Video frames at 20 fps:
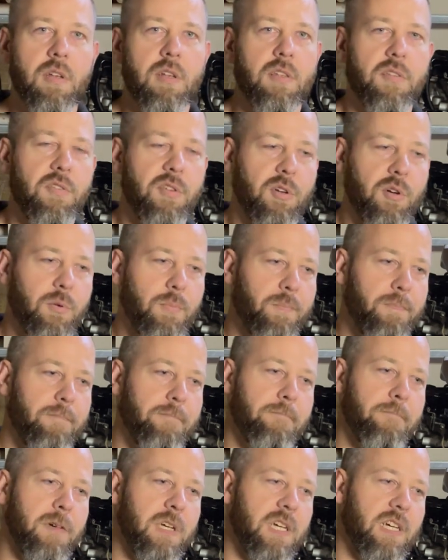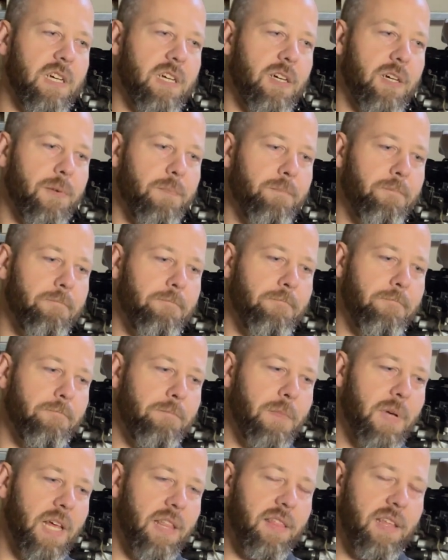So
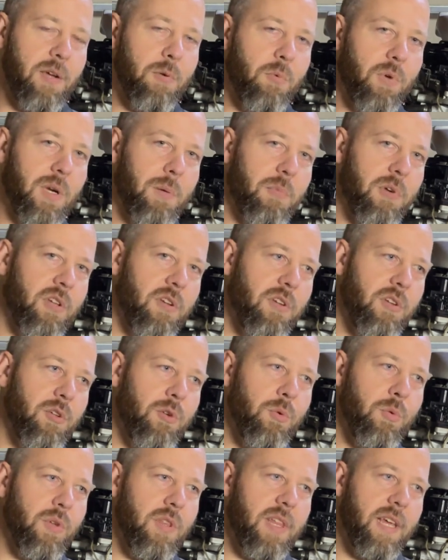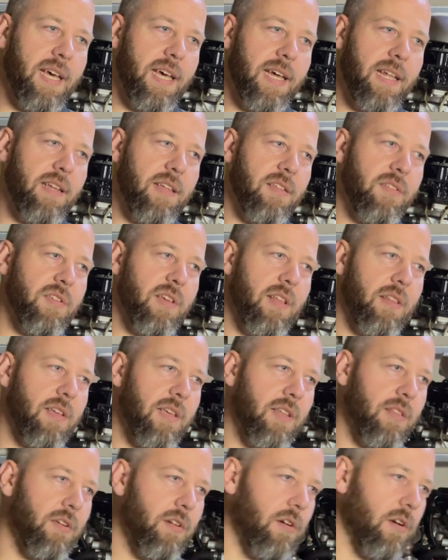I think what I'm gonna do with that is I'll
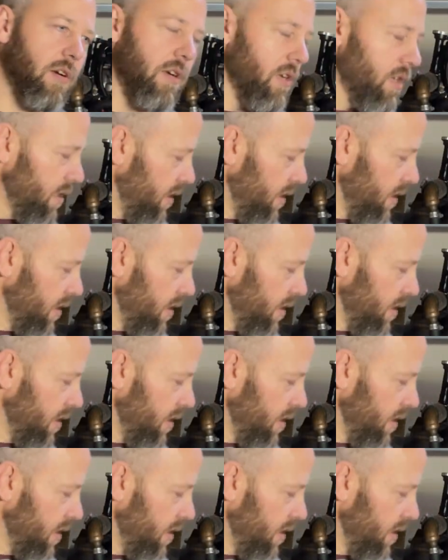either